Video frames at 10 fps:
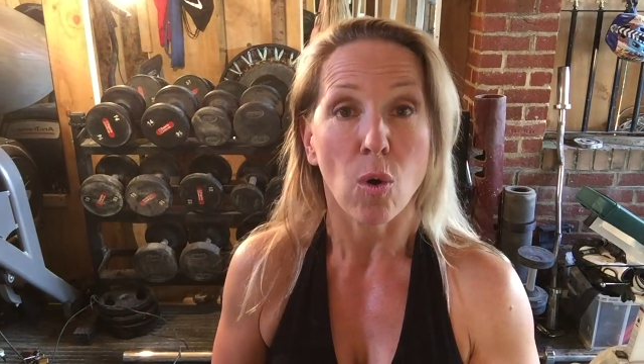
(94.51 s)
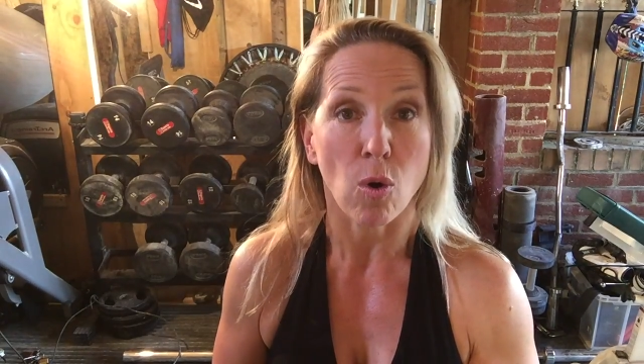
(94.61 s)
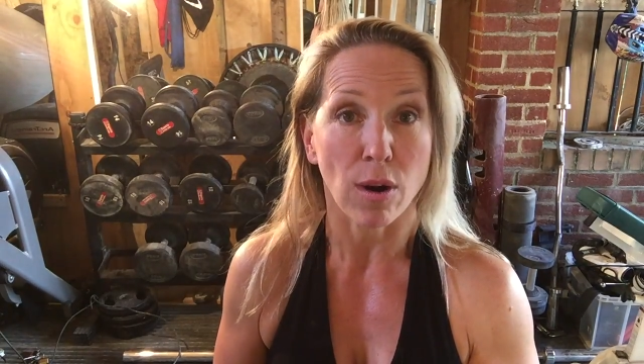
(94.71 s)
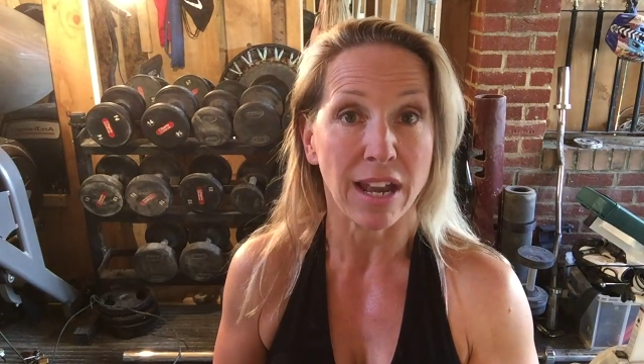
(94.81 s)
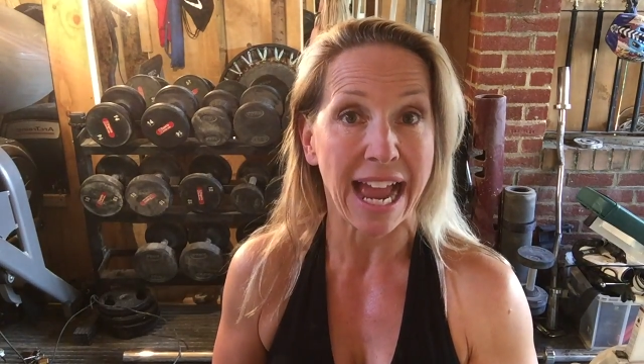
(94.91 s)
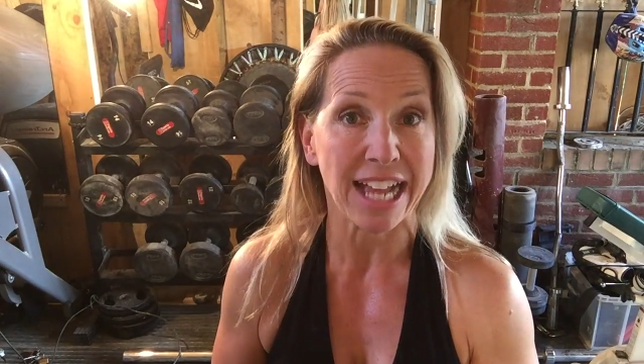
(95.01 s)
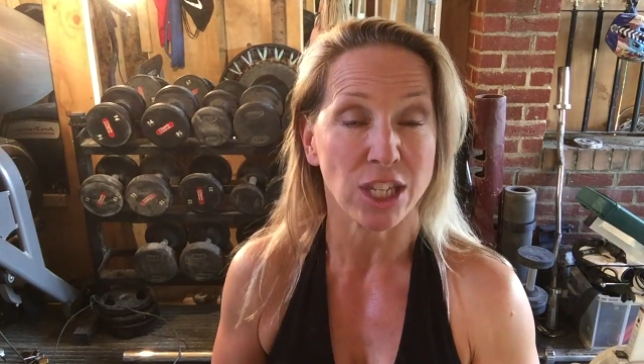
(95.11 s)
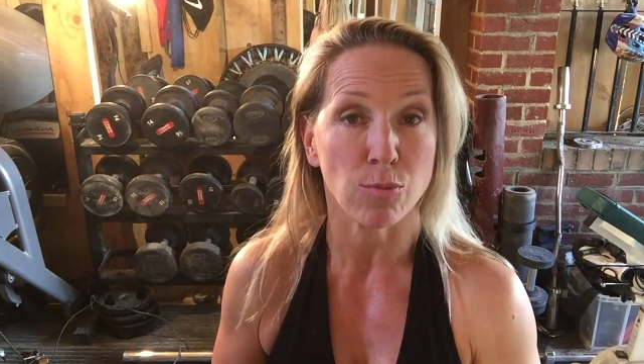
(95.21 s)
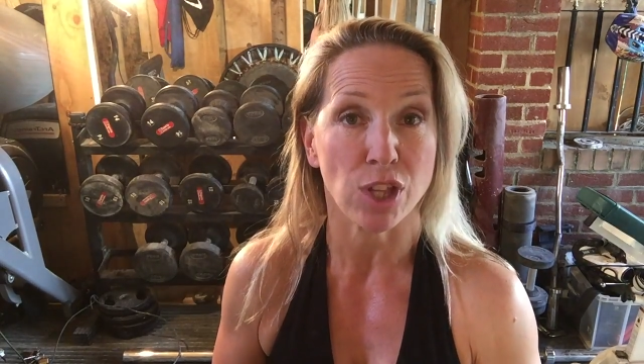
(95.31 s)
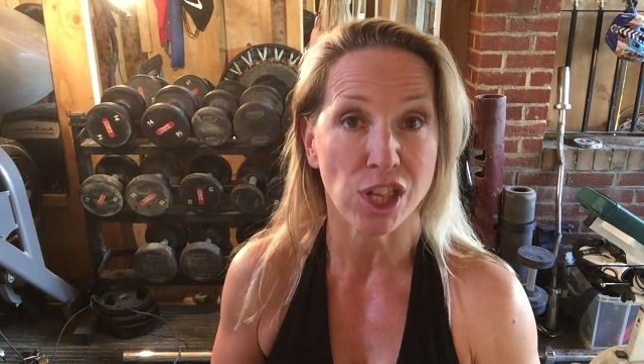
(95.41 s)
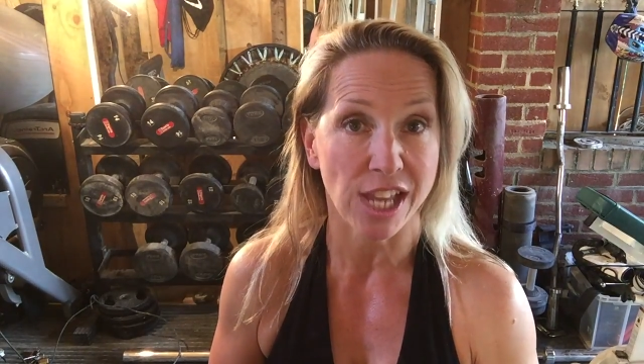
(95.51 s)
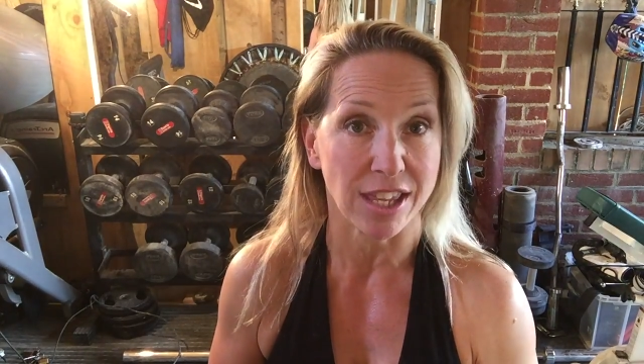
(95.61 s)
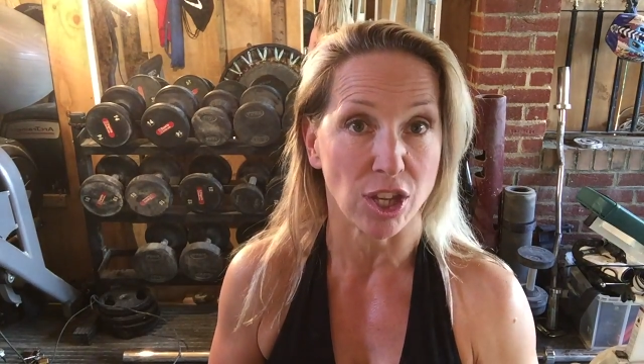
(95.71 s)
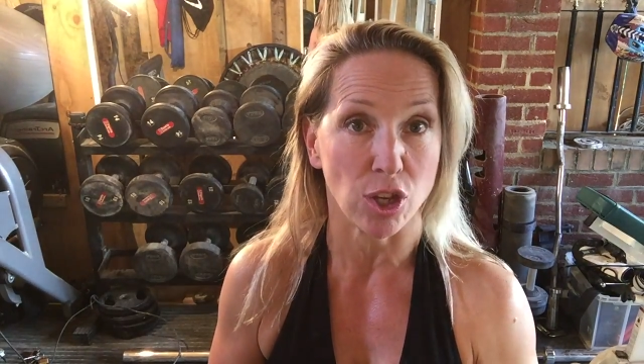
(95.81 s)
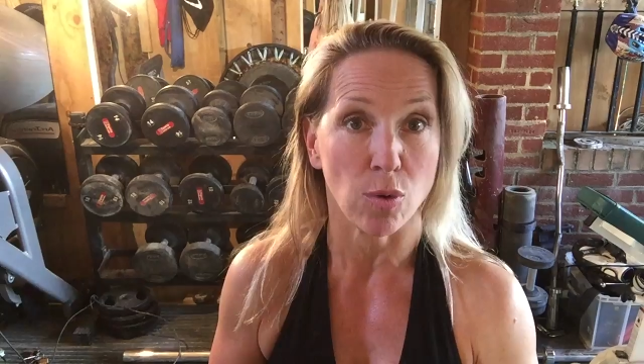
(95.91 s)
or are landed with the
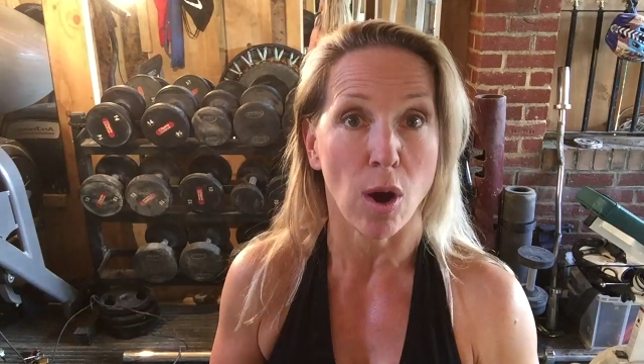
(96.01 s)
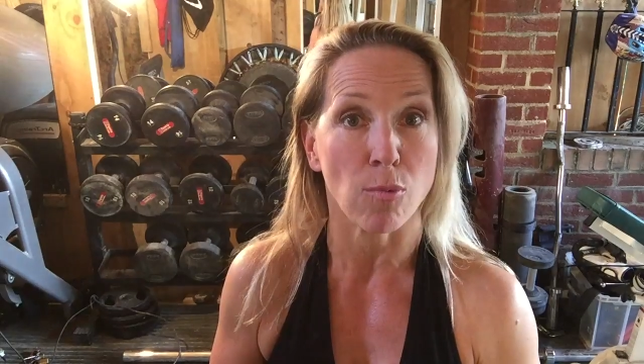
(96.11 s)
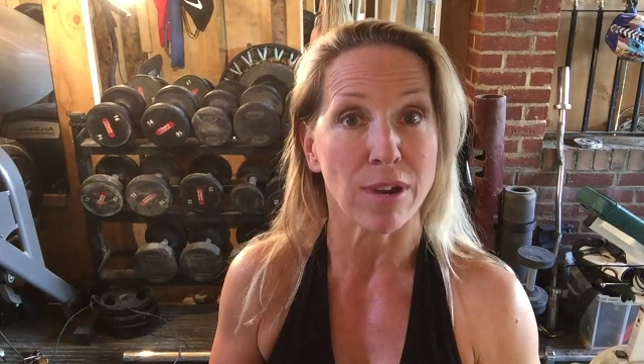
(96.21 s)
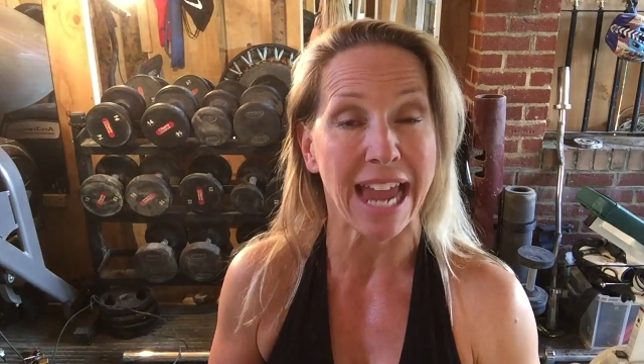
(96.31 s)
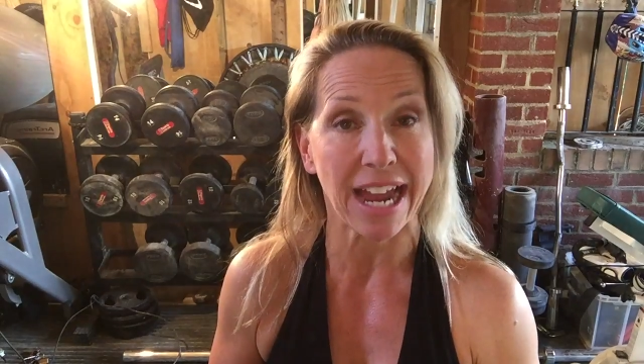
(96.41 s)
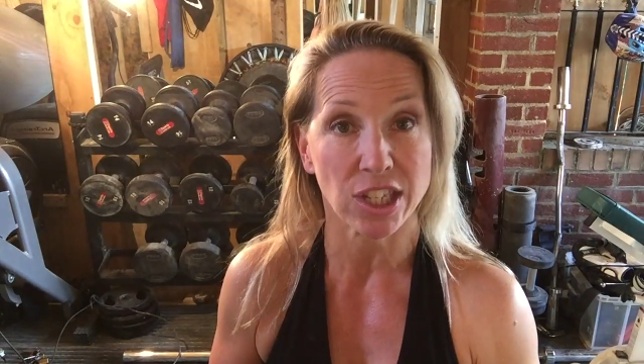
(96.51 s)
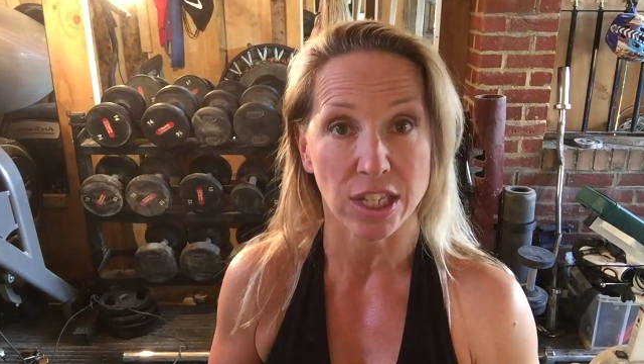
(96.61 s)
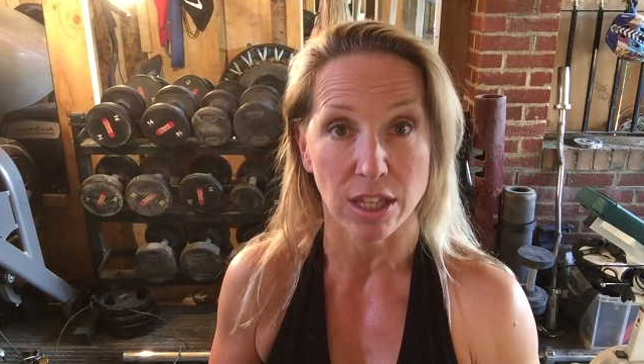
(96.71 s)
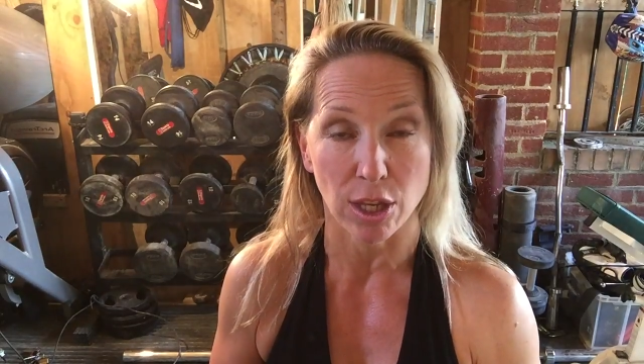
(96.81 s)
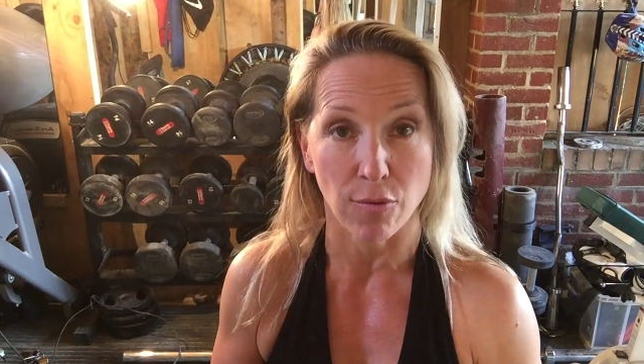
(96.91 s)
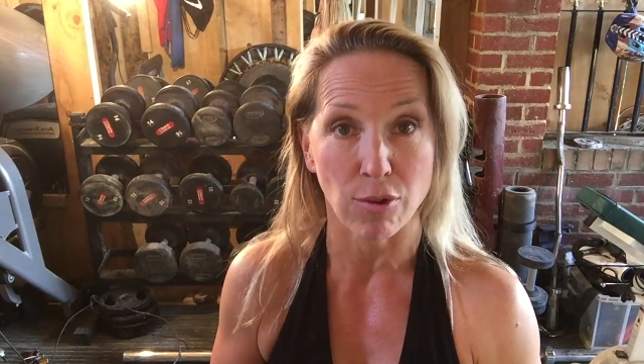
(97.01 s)
state that you've